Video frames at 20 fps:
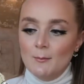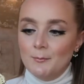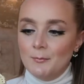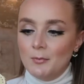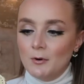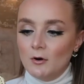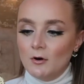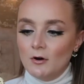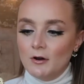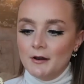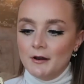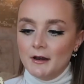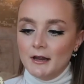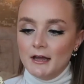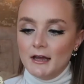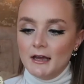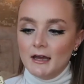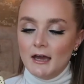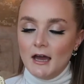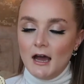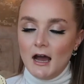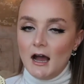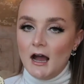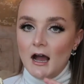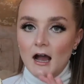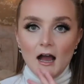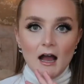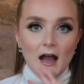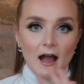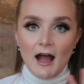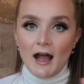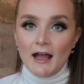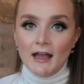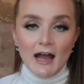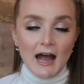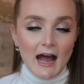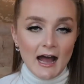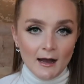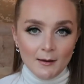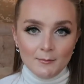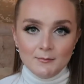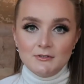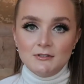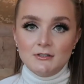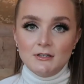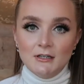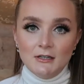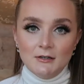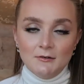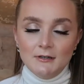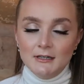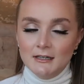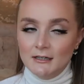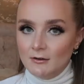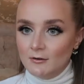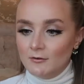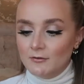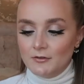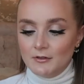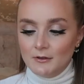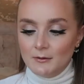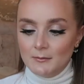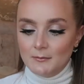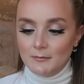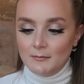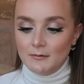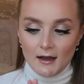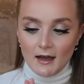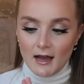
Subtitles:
But I absolutely love them.